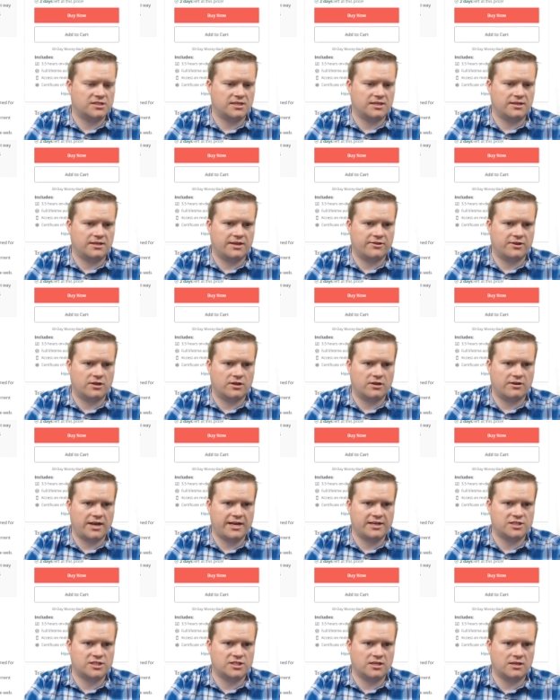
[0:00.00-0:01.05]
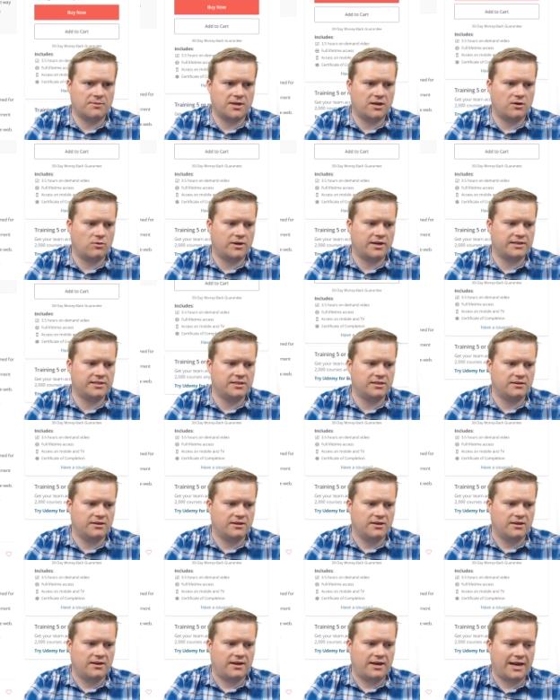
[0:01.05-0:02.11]
another HTML one.
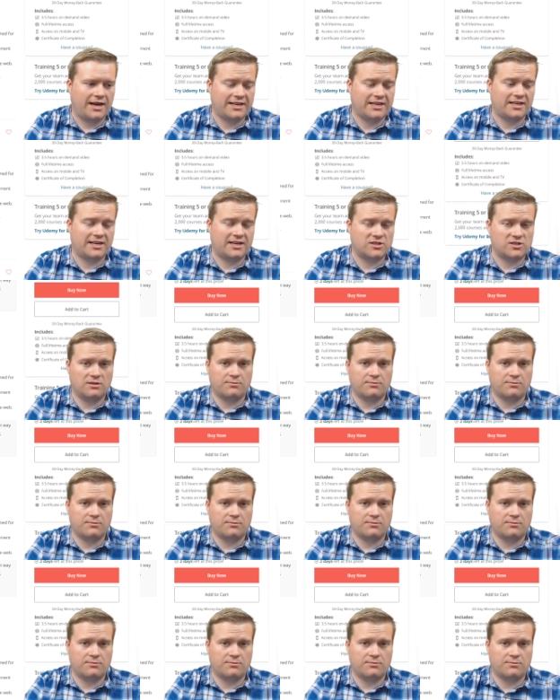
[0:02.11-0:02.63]
I need to actually